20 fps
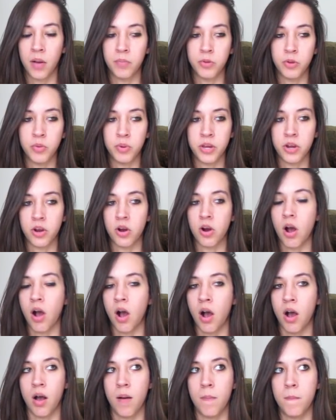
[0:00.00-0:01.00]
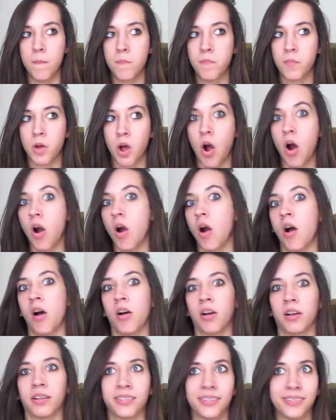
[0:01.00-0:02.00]
You hear car
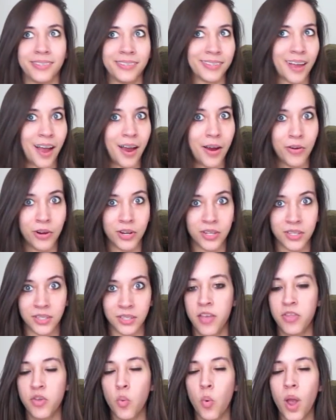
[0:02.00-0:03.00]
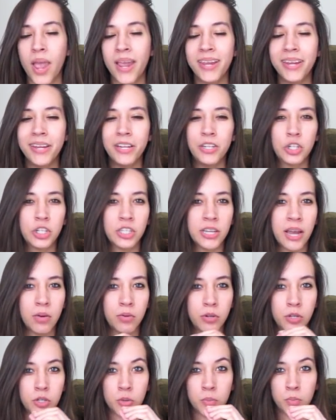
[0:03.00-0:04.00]
honks and sirens. And the way each
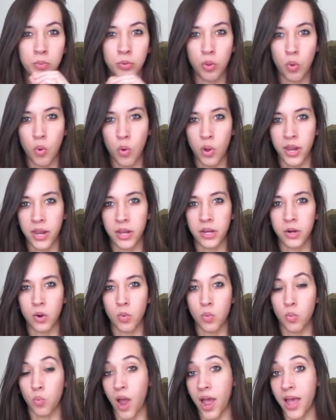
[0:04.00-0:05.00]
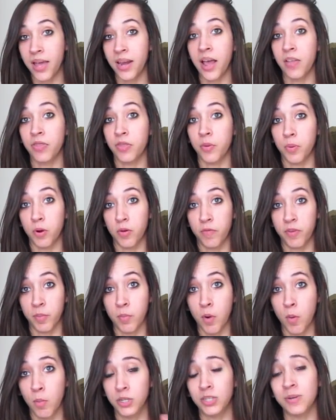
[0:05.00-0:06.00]
sound is employed right at the perfect
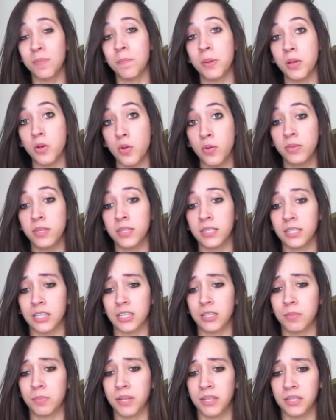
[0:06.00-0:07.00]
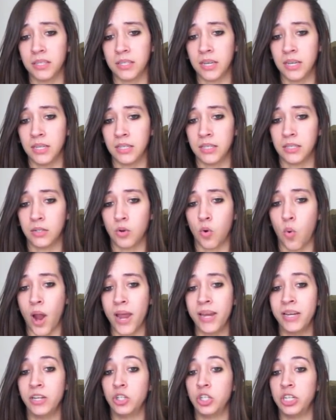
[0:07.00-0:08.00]
moment to build the suspense is
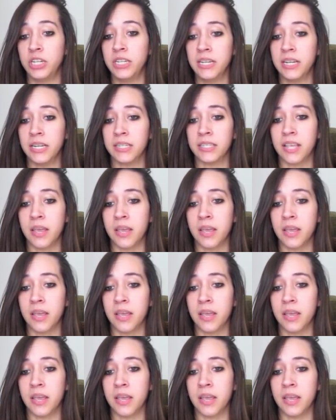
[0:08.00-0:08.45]
quite ingenious.